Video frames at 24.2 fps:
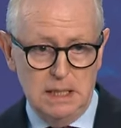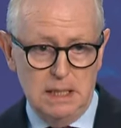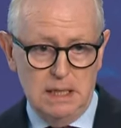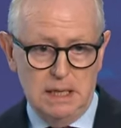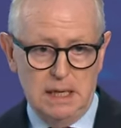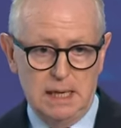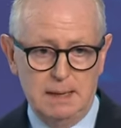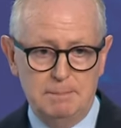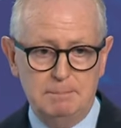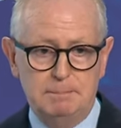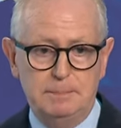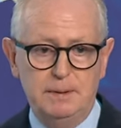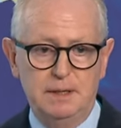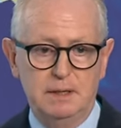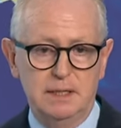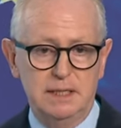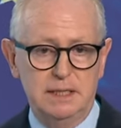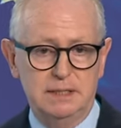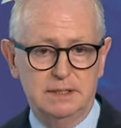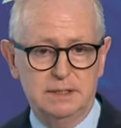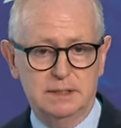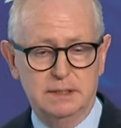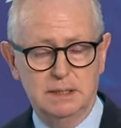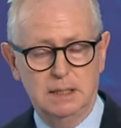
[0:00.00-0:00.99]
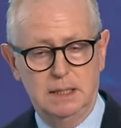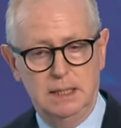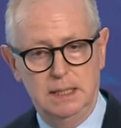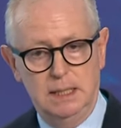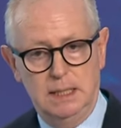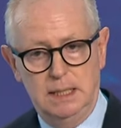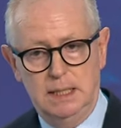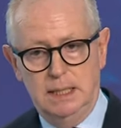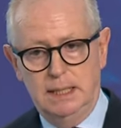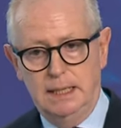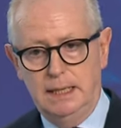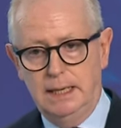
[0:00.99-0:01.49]
empirics,
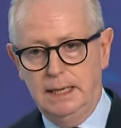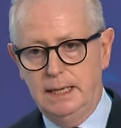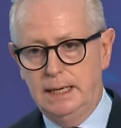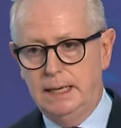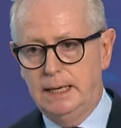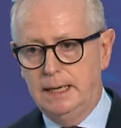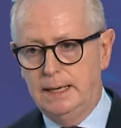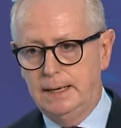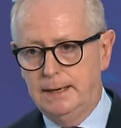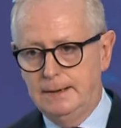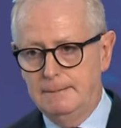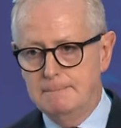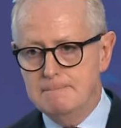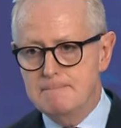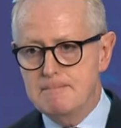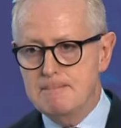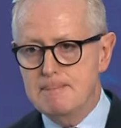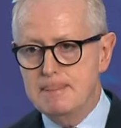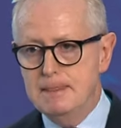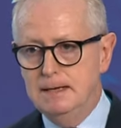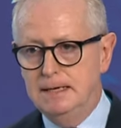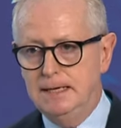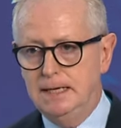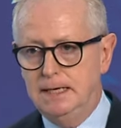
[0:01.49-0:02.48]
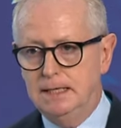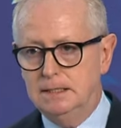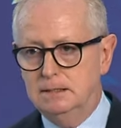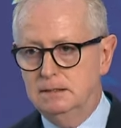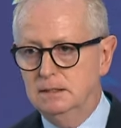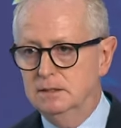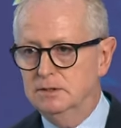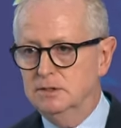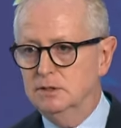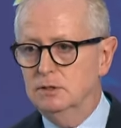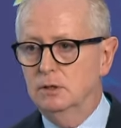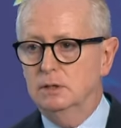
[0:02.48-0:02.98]

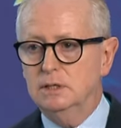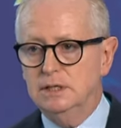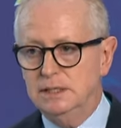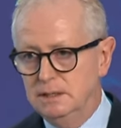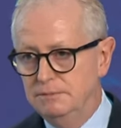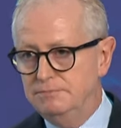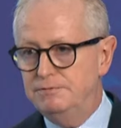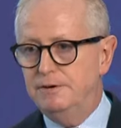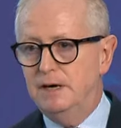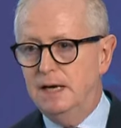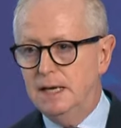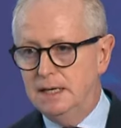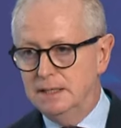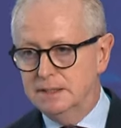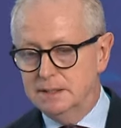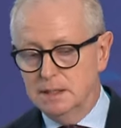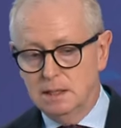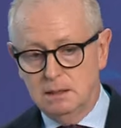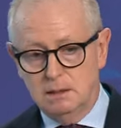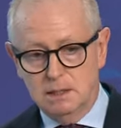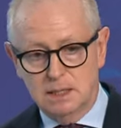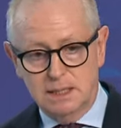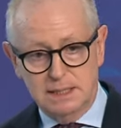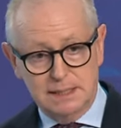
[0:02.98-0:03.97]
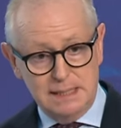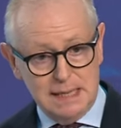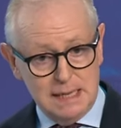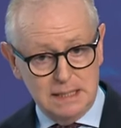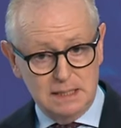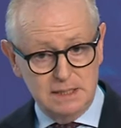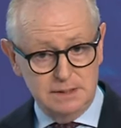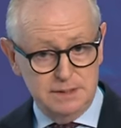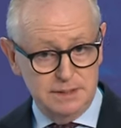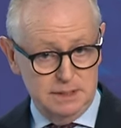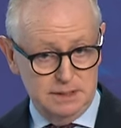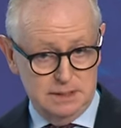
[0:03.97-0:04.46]
it solidifies our
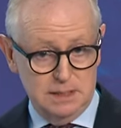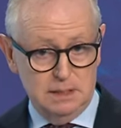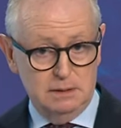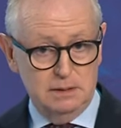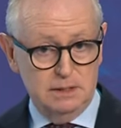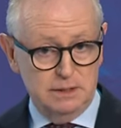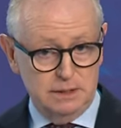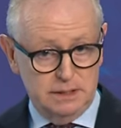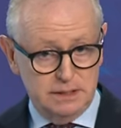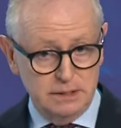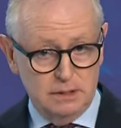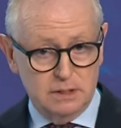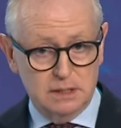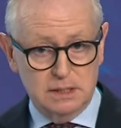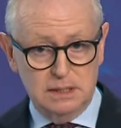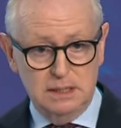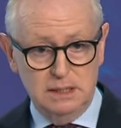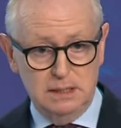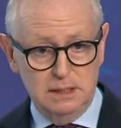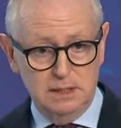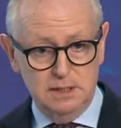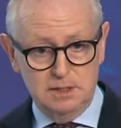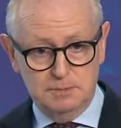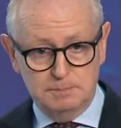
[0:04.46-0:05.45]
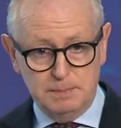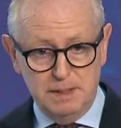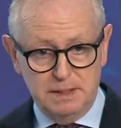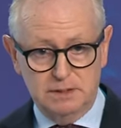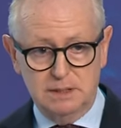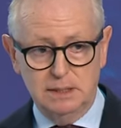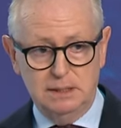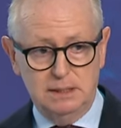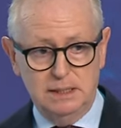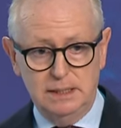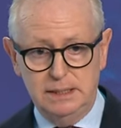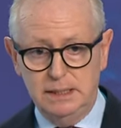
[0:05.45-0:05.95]
analysis, our internal,
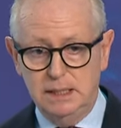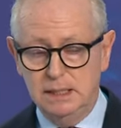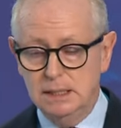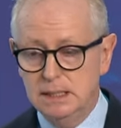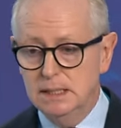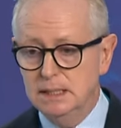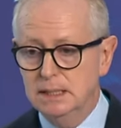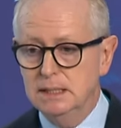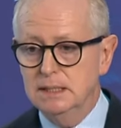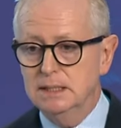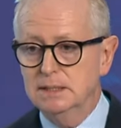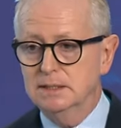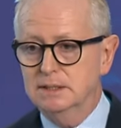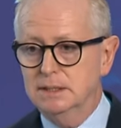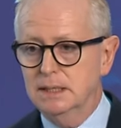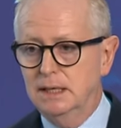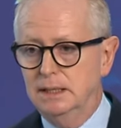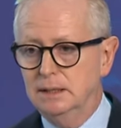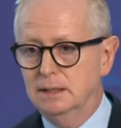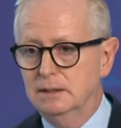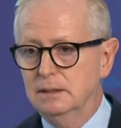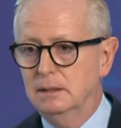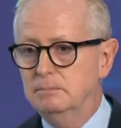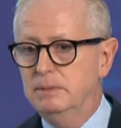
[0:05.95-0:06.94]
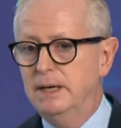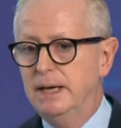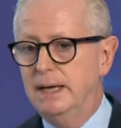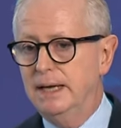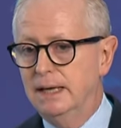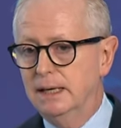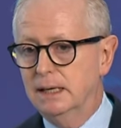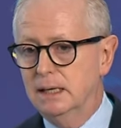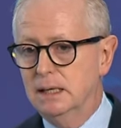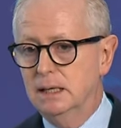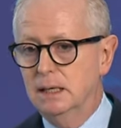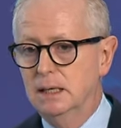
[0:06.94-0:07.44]
especially central
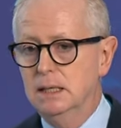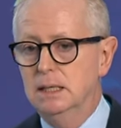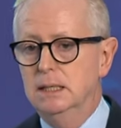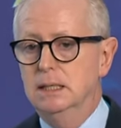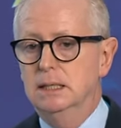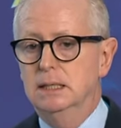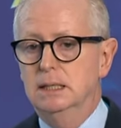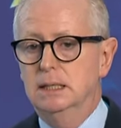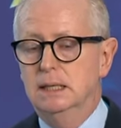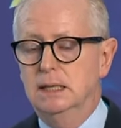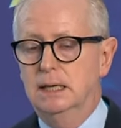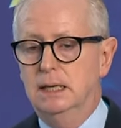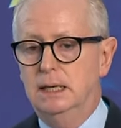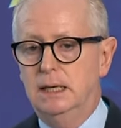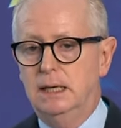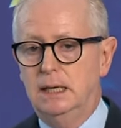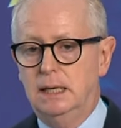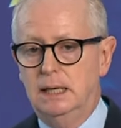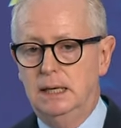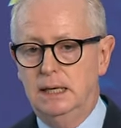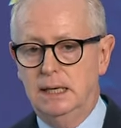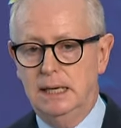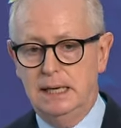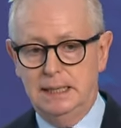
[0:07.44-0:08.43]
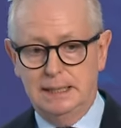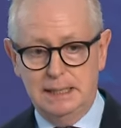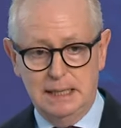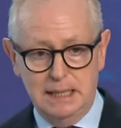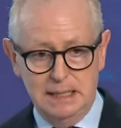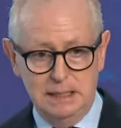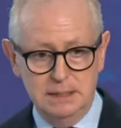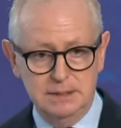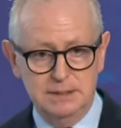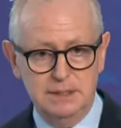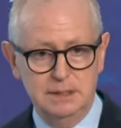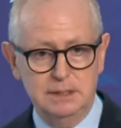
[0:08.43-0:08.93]
bank
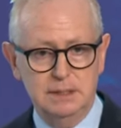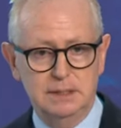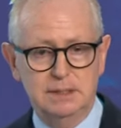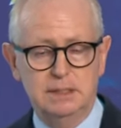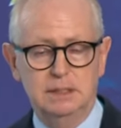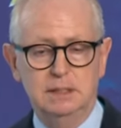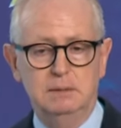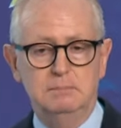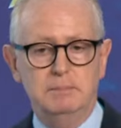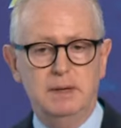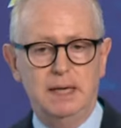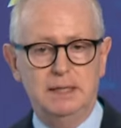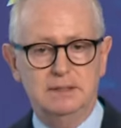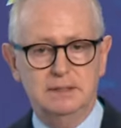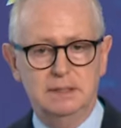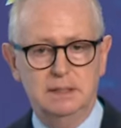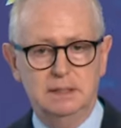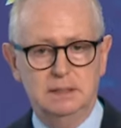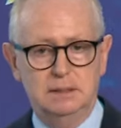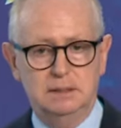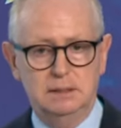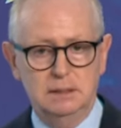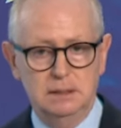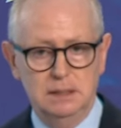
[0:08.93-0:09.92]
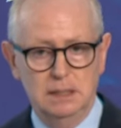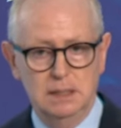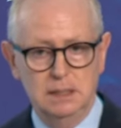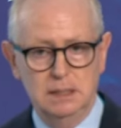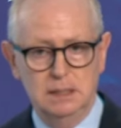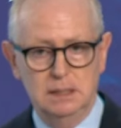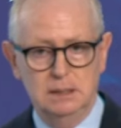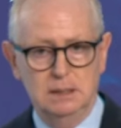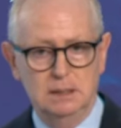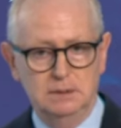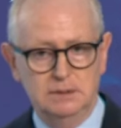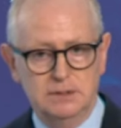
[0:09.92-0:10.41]
analysis. It makes it
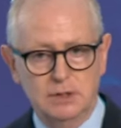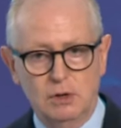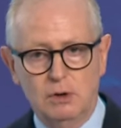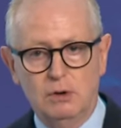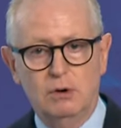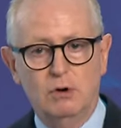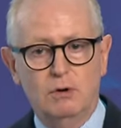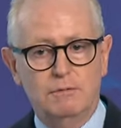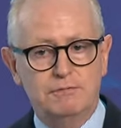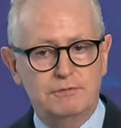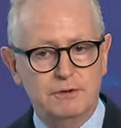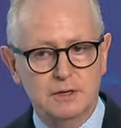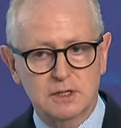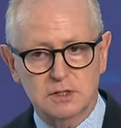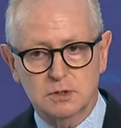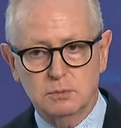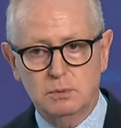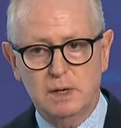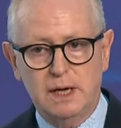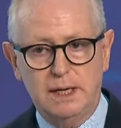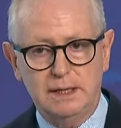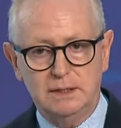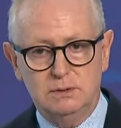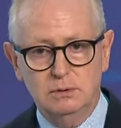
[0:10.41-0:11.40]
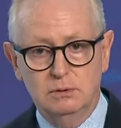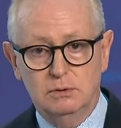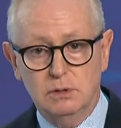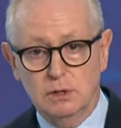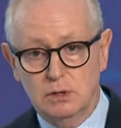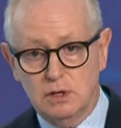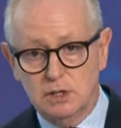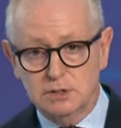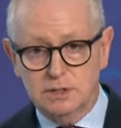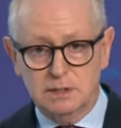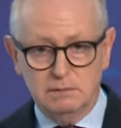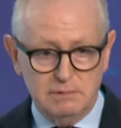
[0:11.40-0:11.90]
so, offers way to
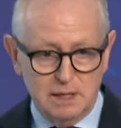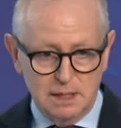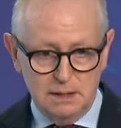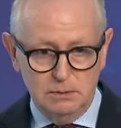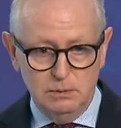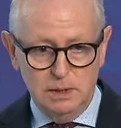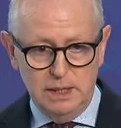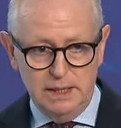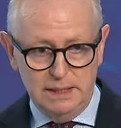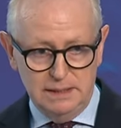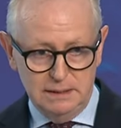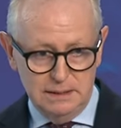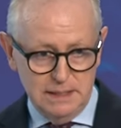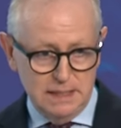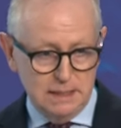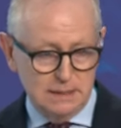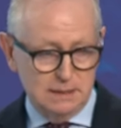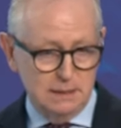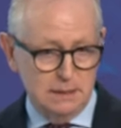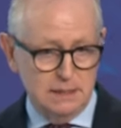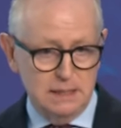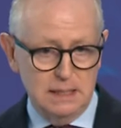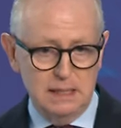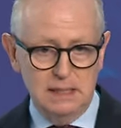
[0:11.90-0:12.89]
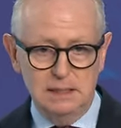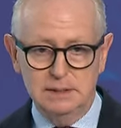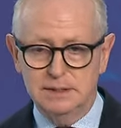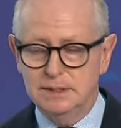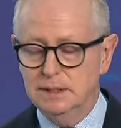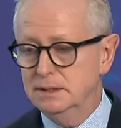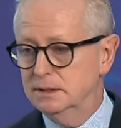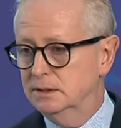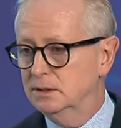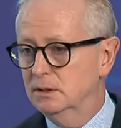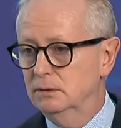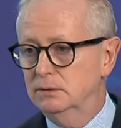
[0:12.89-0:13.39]
cross-evaluate that
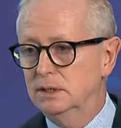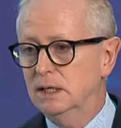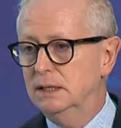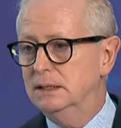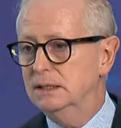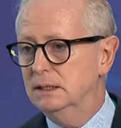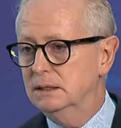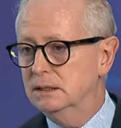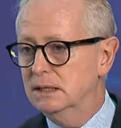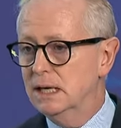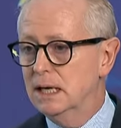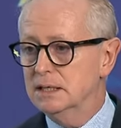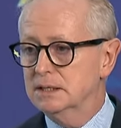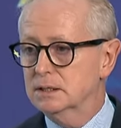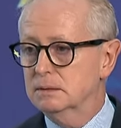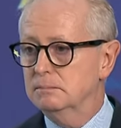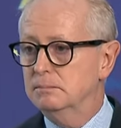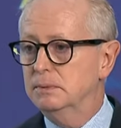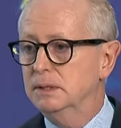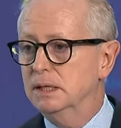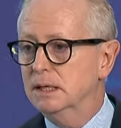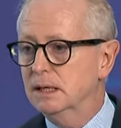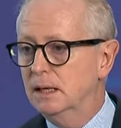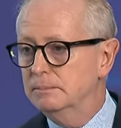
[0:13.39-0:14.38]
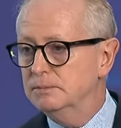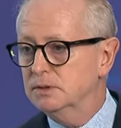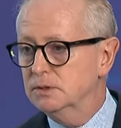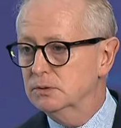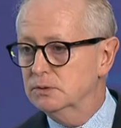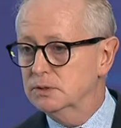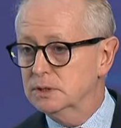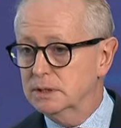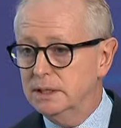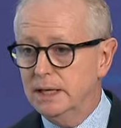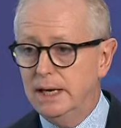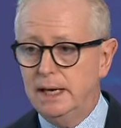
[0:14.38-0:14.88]
analysis so that it doesn't become
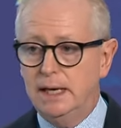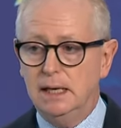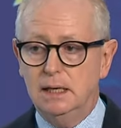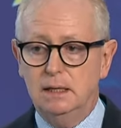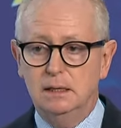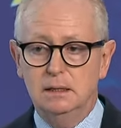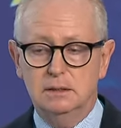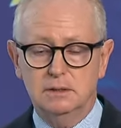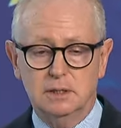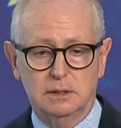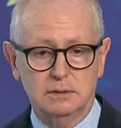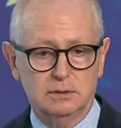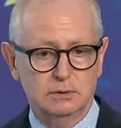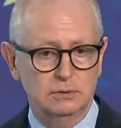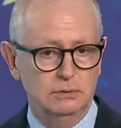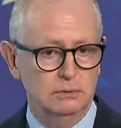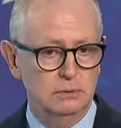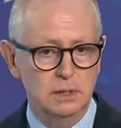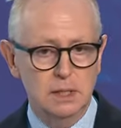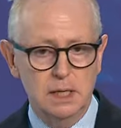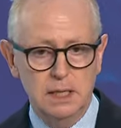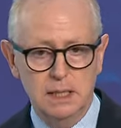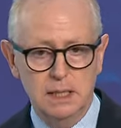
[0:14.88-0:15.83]
too stale, not too